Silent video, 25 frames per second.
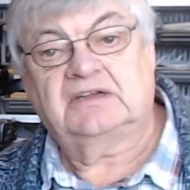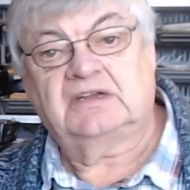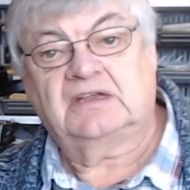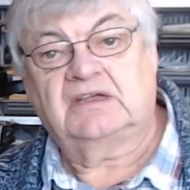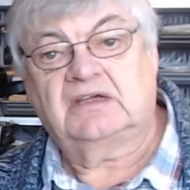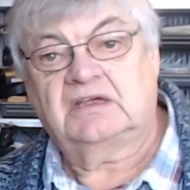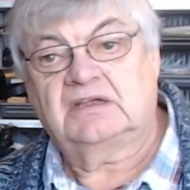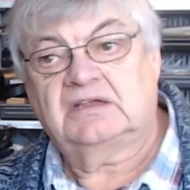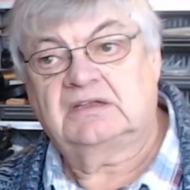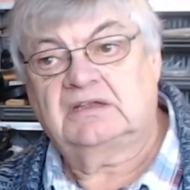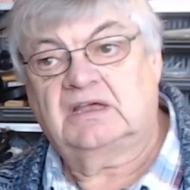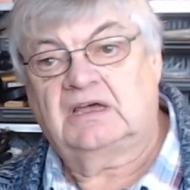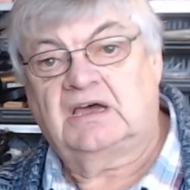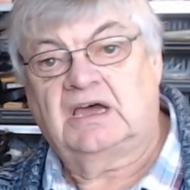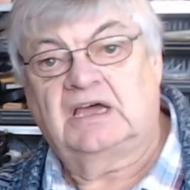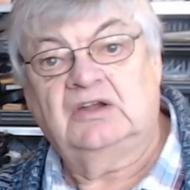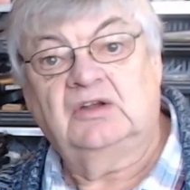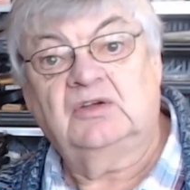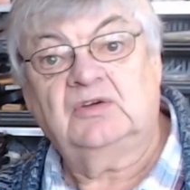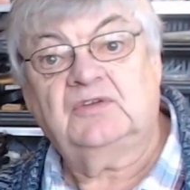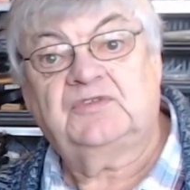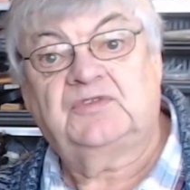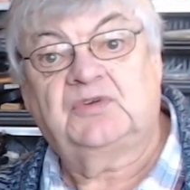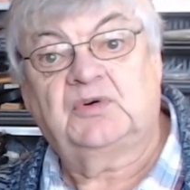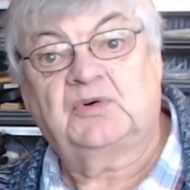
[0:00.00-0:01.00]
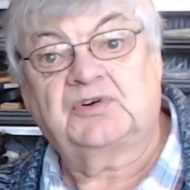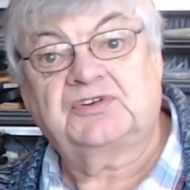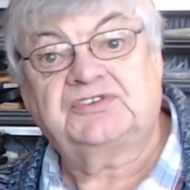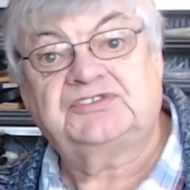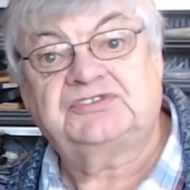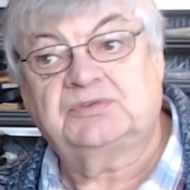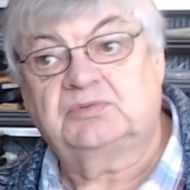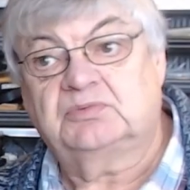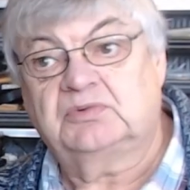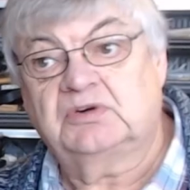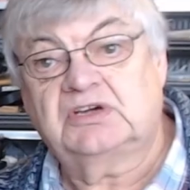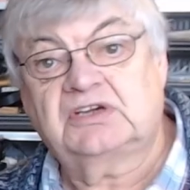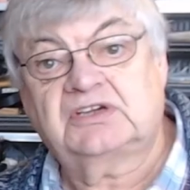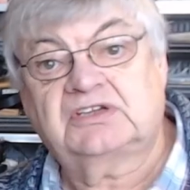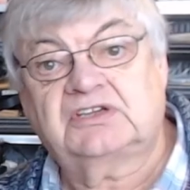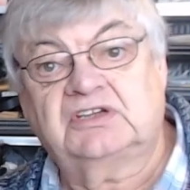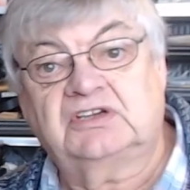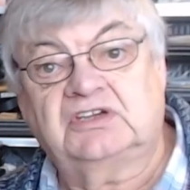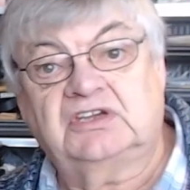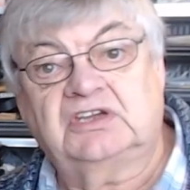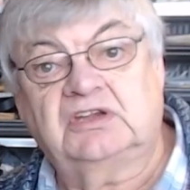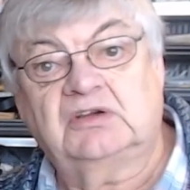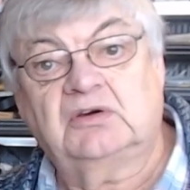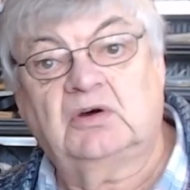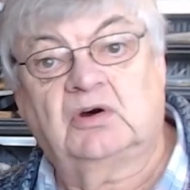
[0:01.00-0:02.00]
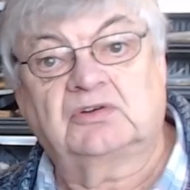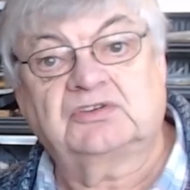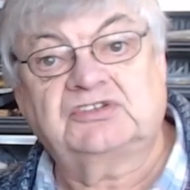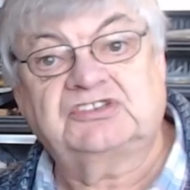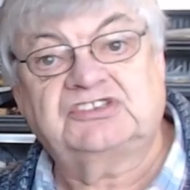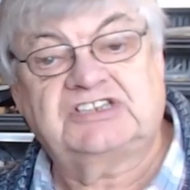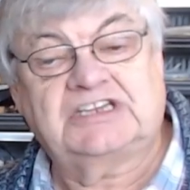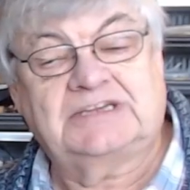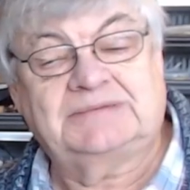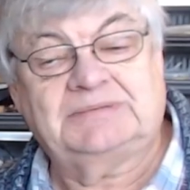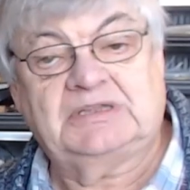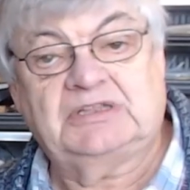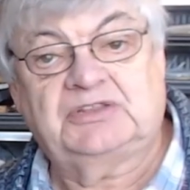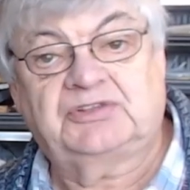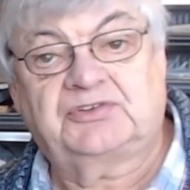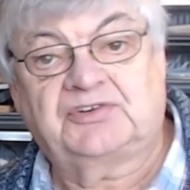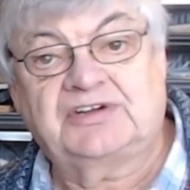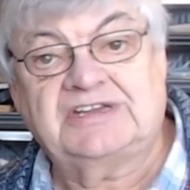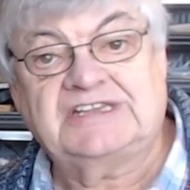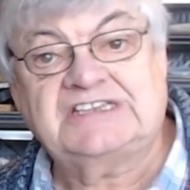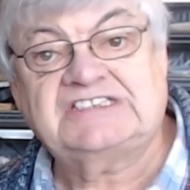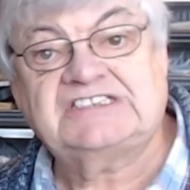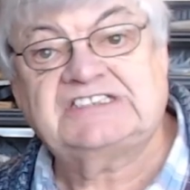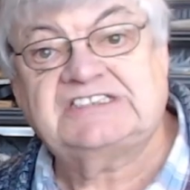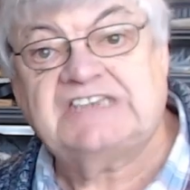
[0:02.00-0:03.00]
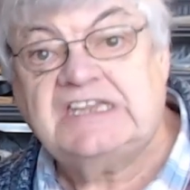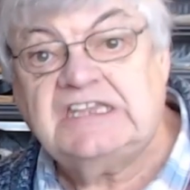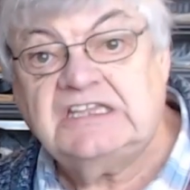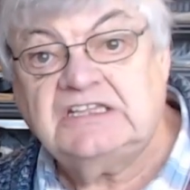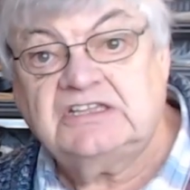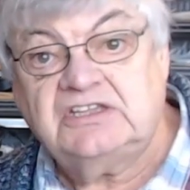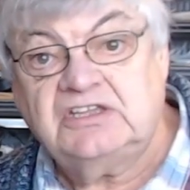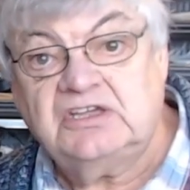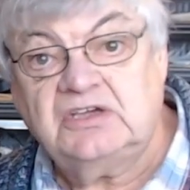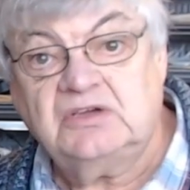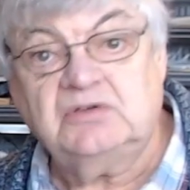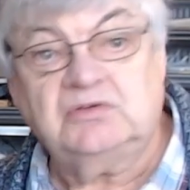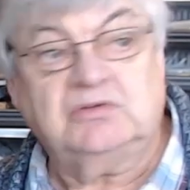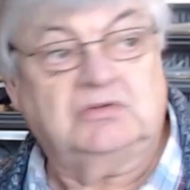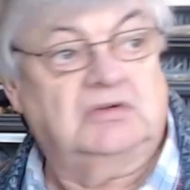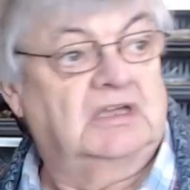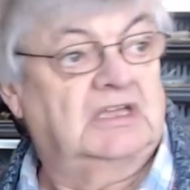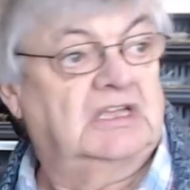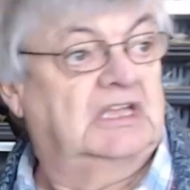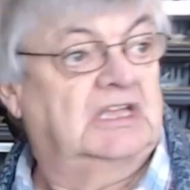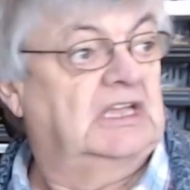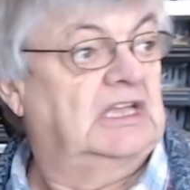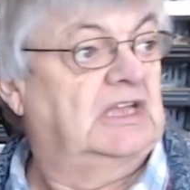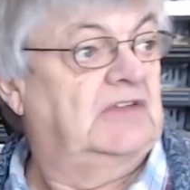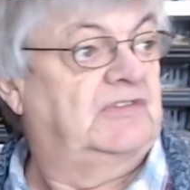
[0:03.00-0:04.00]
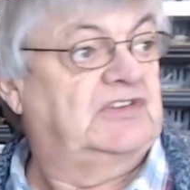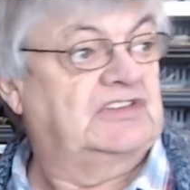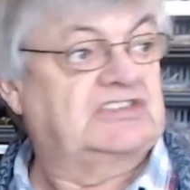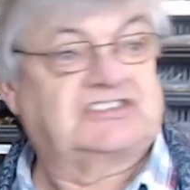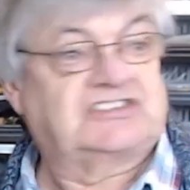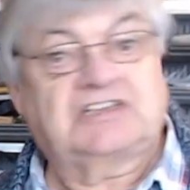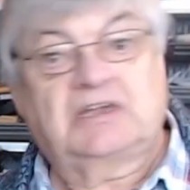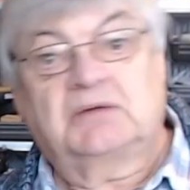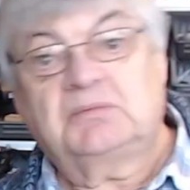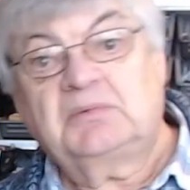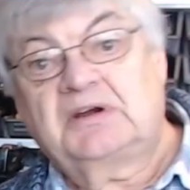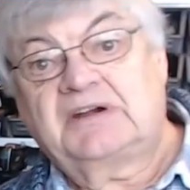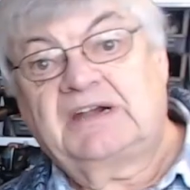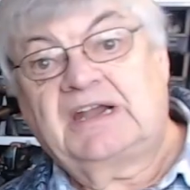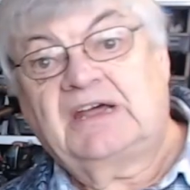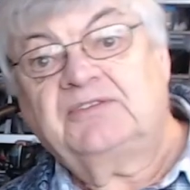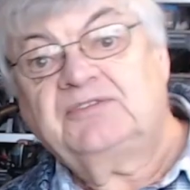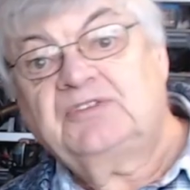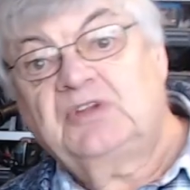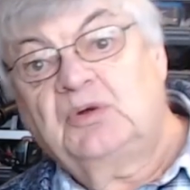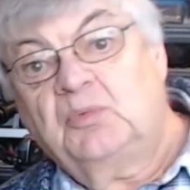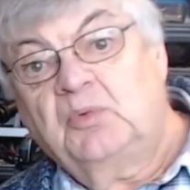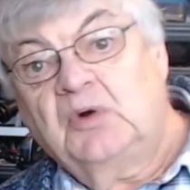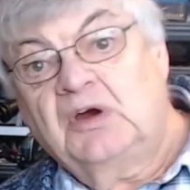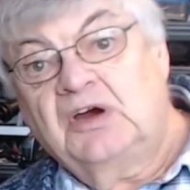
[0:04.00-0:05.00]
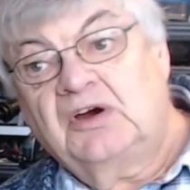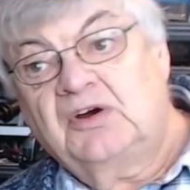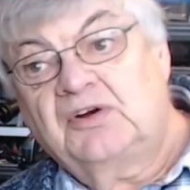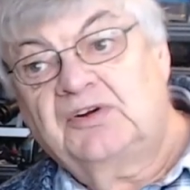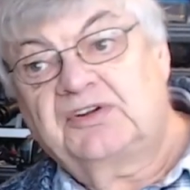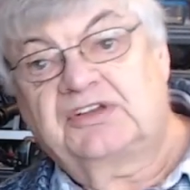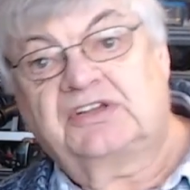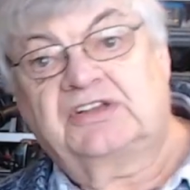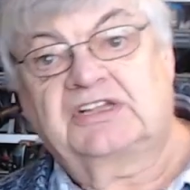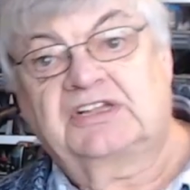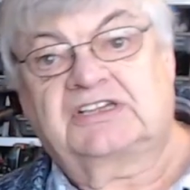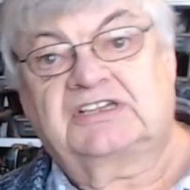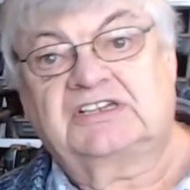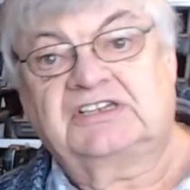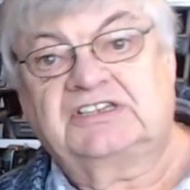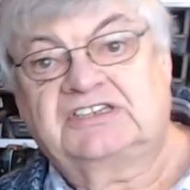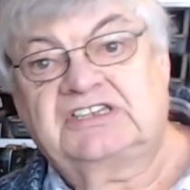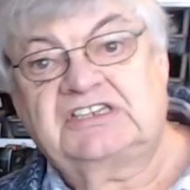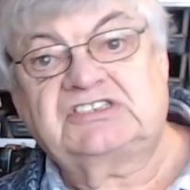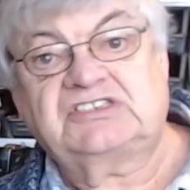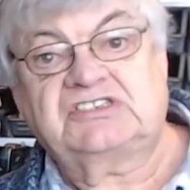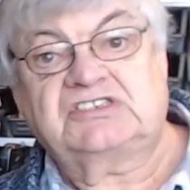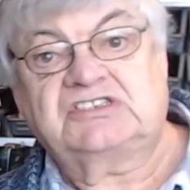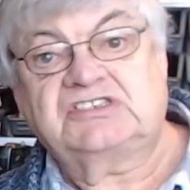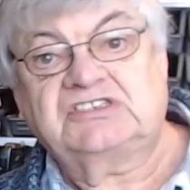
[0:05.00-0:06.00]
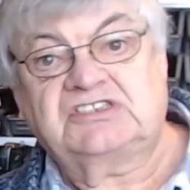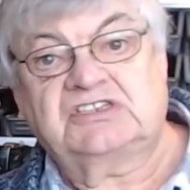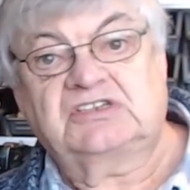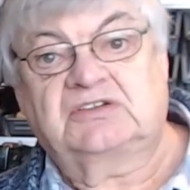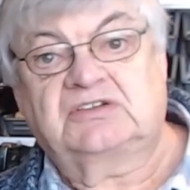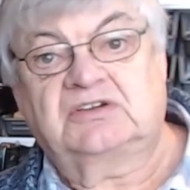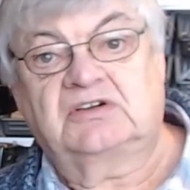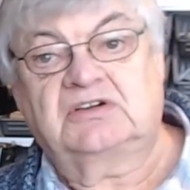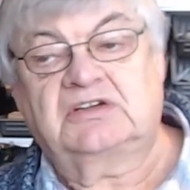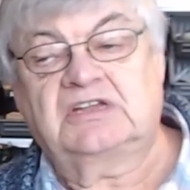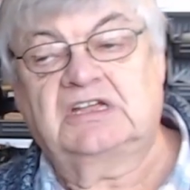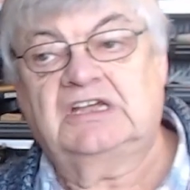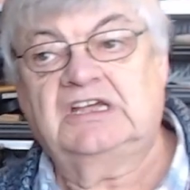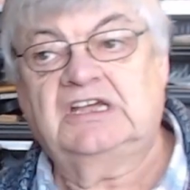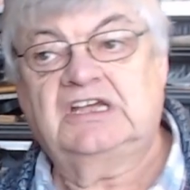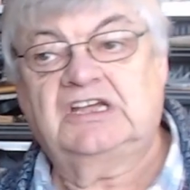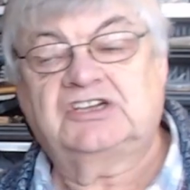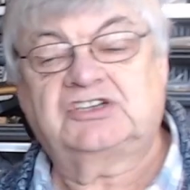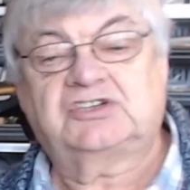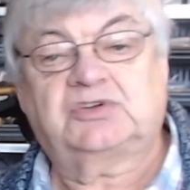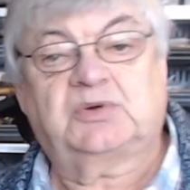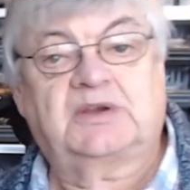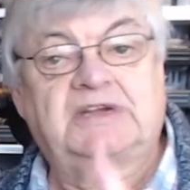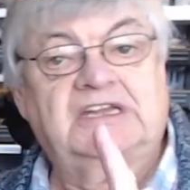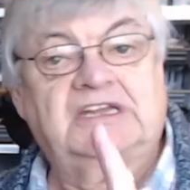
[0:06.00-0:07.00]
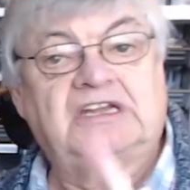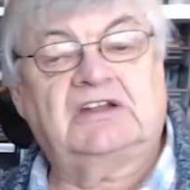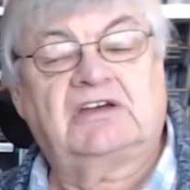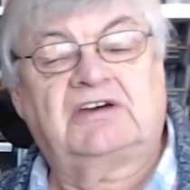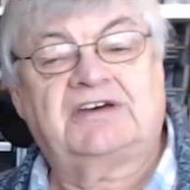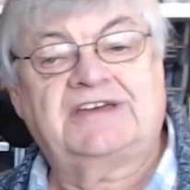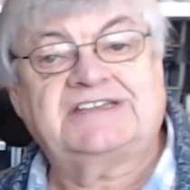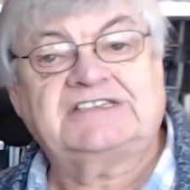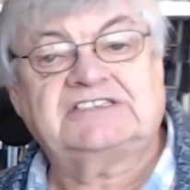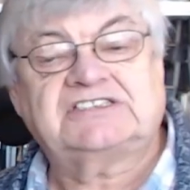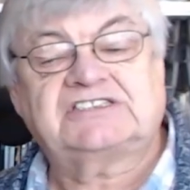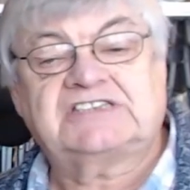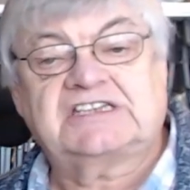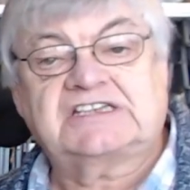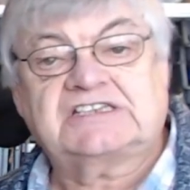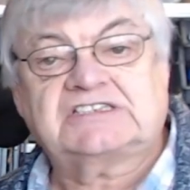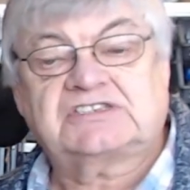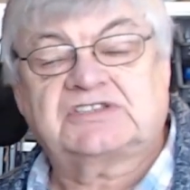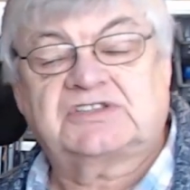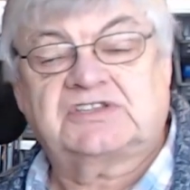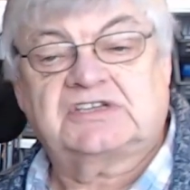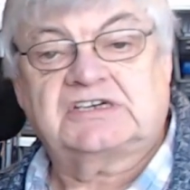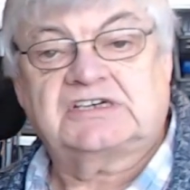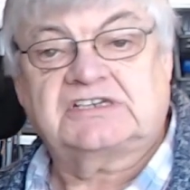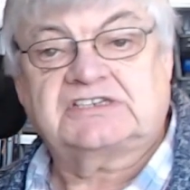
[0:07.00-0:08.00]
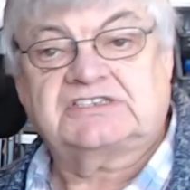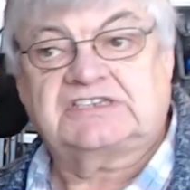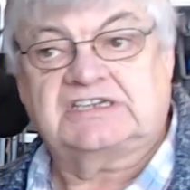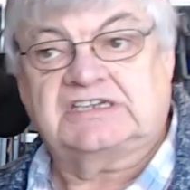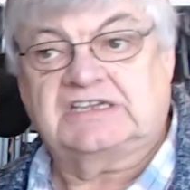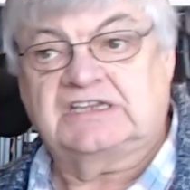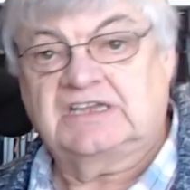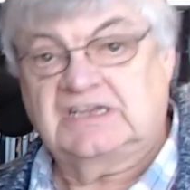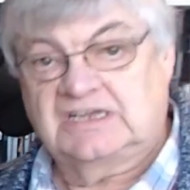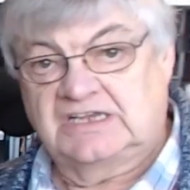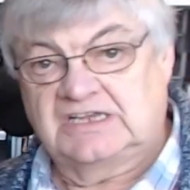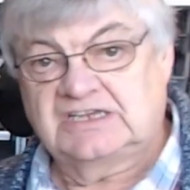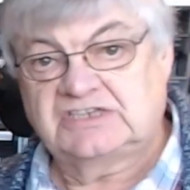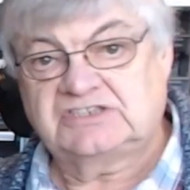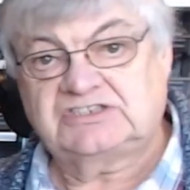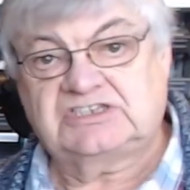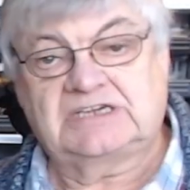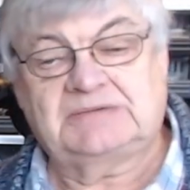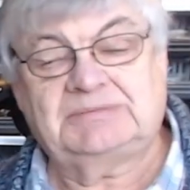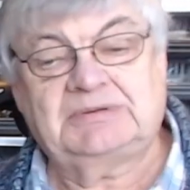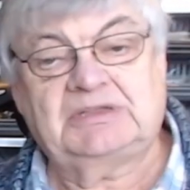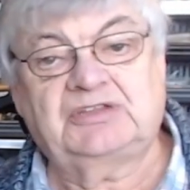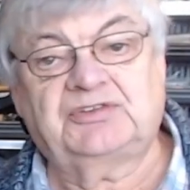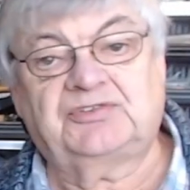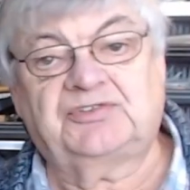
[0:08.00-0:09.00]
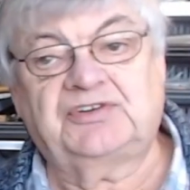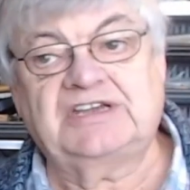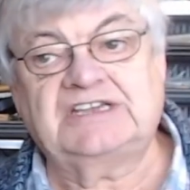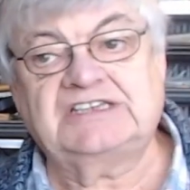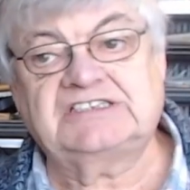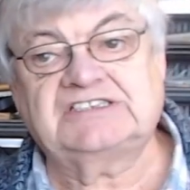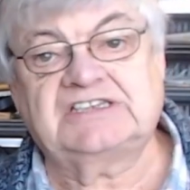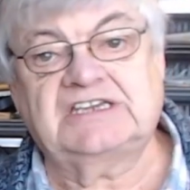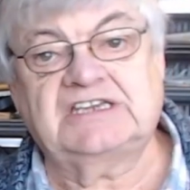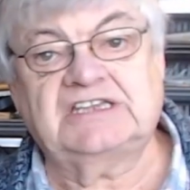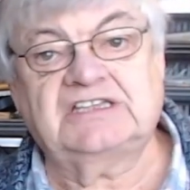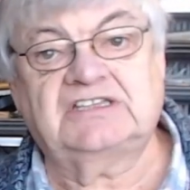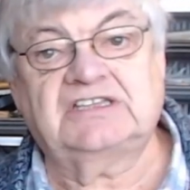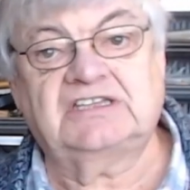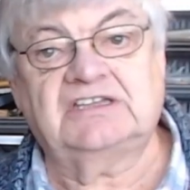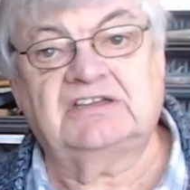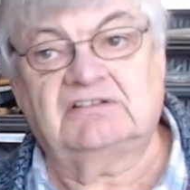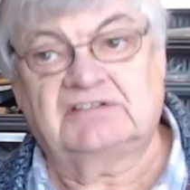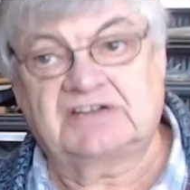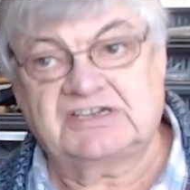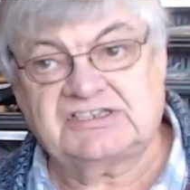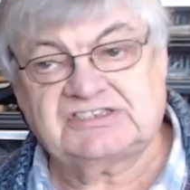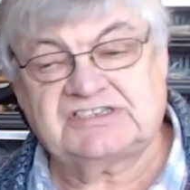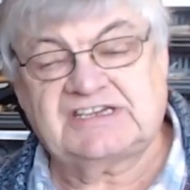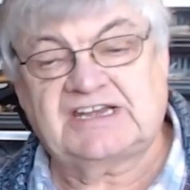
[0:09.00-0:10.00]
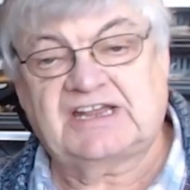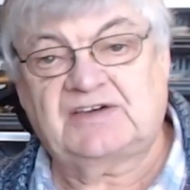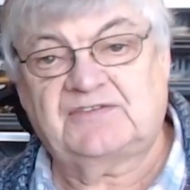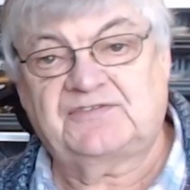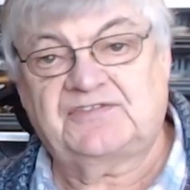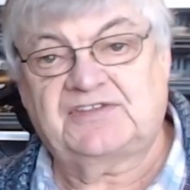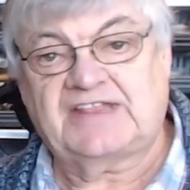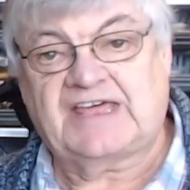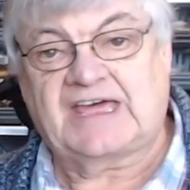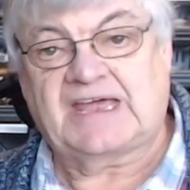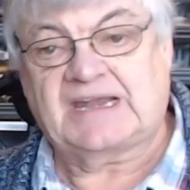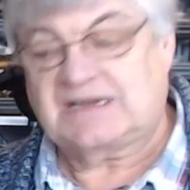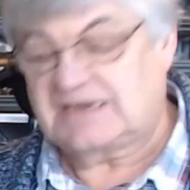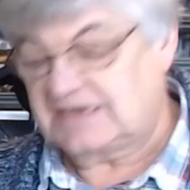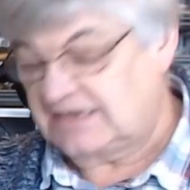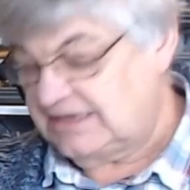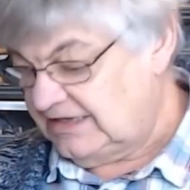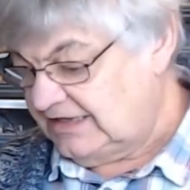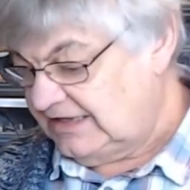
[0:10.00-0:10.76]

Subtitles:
I look forward to working you on GB3CQ. If you're somewhere out in the world and the conditions are good, 29630 GB3CQ. Listen out for that.